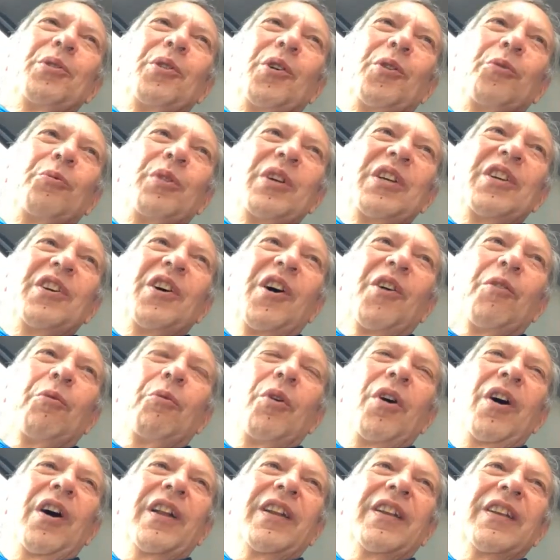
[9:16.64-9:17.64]
called We
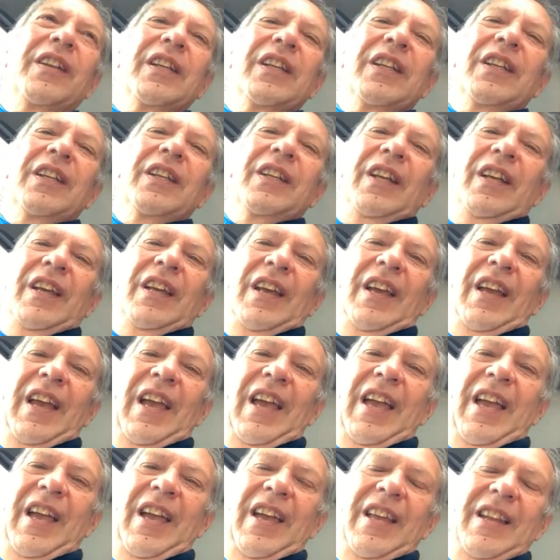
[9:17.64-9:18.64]
Are One,
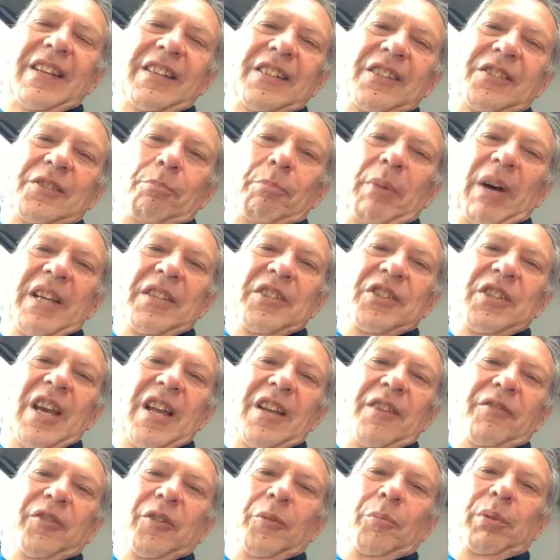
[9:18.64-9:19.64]
and by
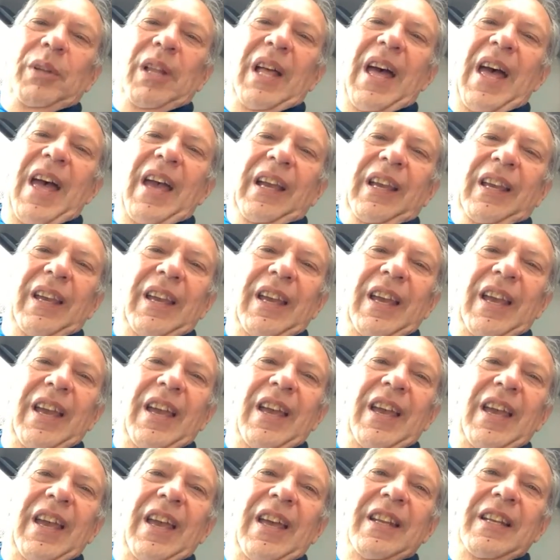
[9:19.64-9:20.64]
Jennifer Black,
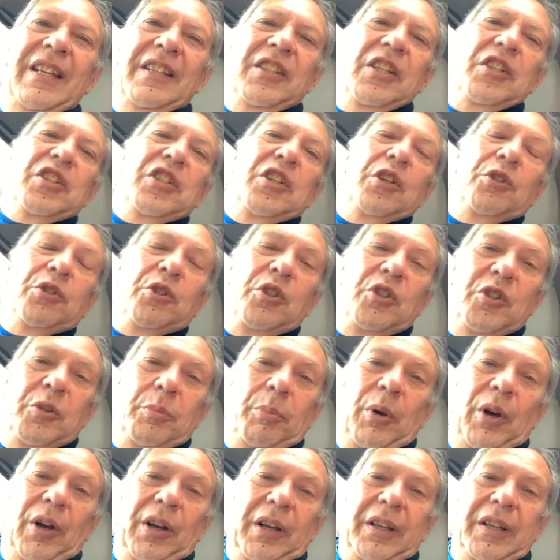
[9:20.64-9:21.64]
and it's a children's
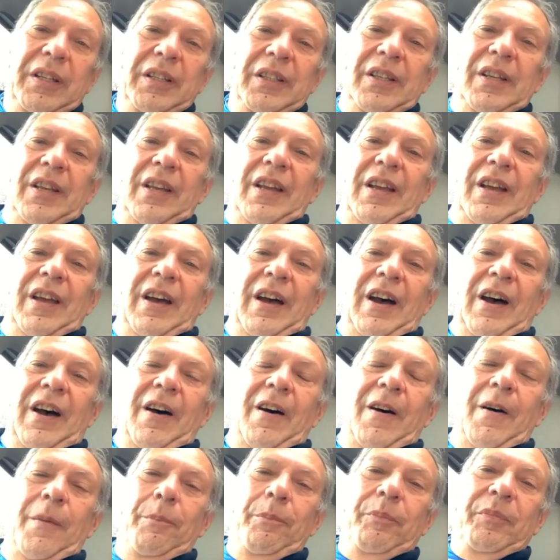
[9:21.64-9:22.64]
book.
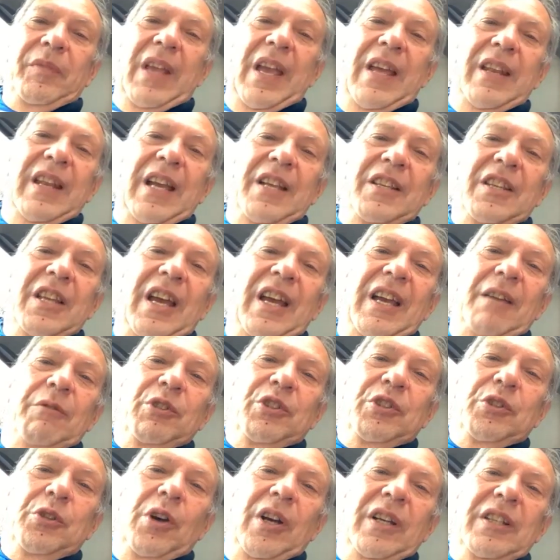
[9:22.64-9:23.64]
And I
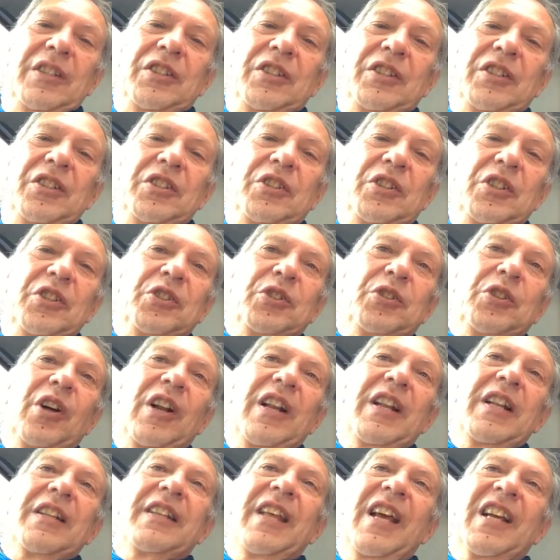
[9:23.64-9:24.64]
was talking. She just
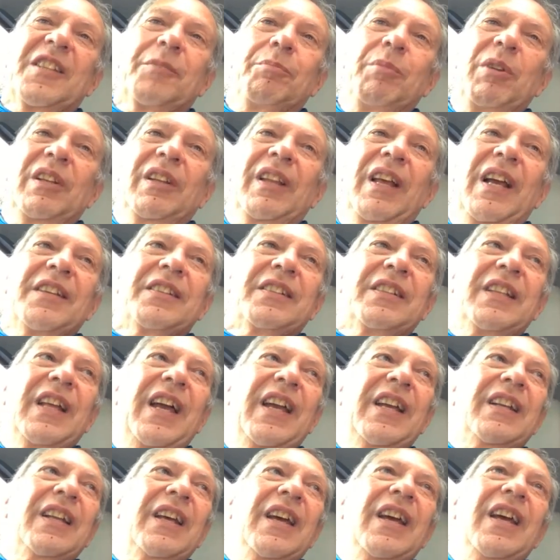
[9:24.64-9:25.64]
started texting me last
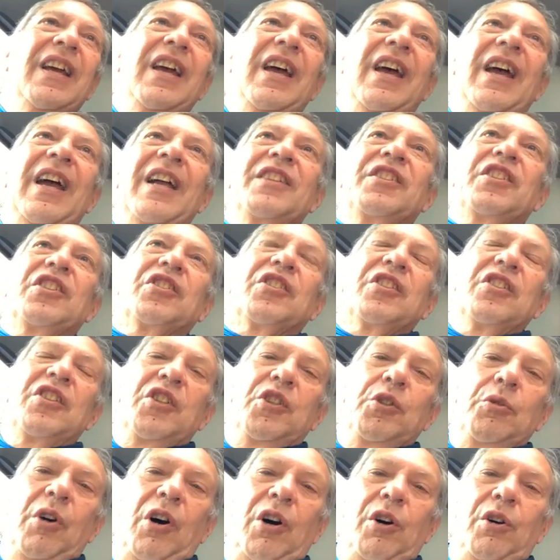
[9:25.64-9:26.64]
night, and she's going
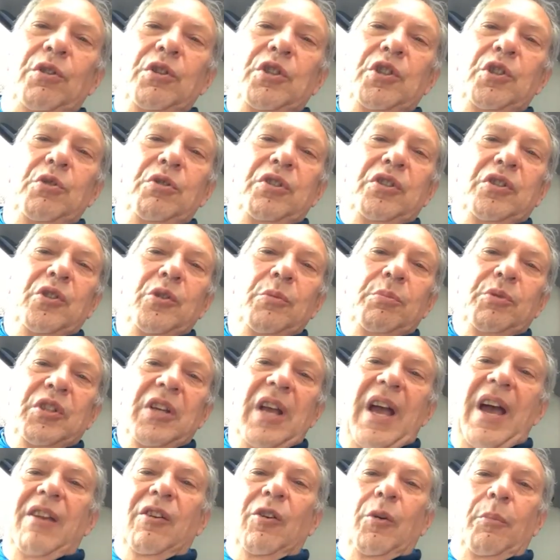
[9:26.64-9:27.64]
to do a whole YouTube
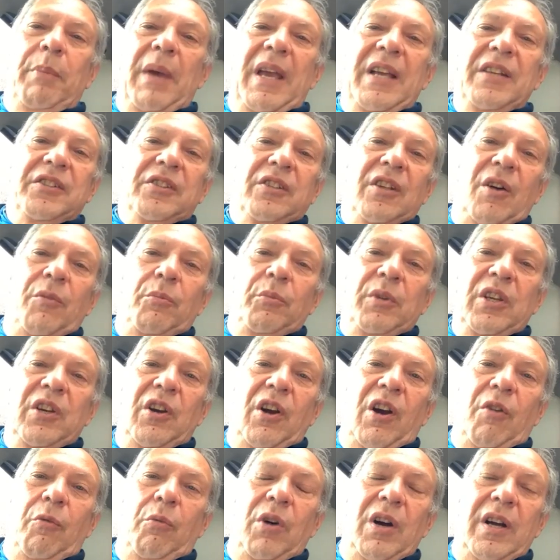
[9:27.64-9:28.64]
channel based on We
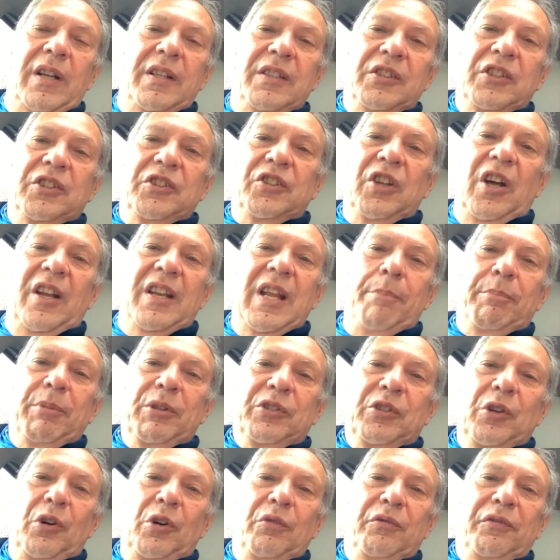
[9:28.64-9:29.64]
Are One. She's on
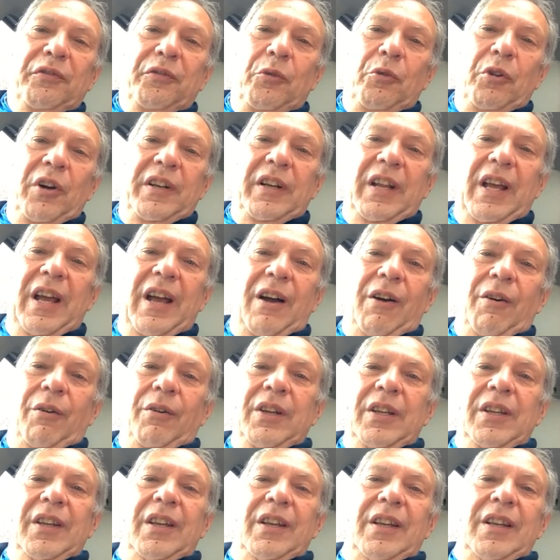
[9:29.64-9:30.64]
episode 4 now,
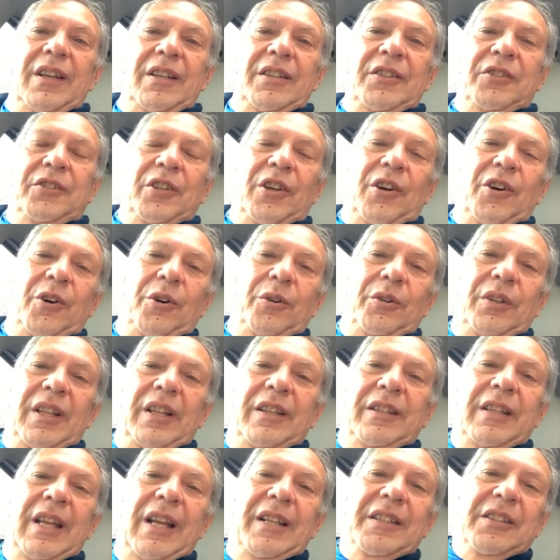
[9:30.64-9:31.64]
so
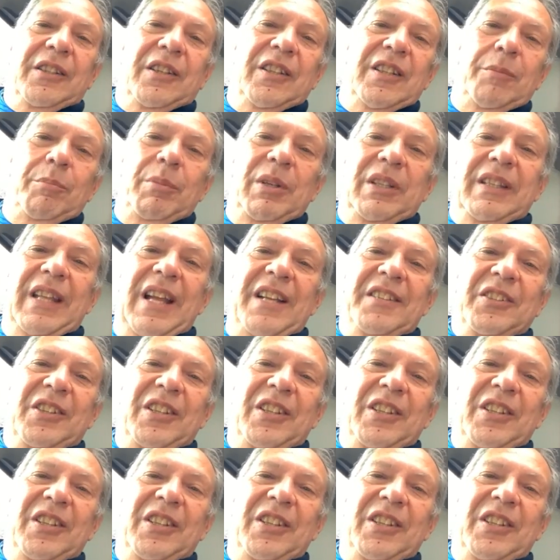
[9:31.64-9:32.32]
that's going to be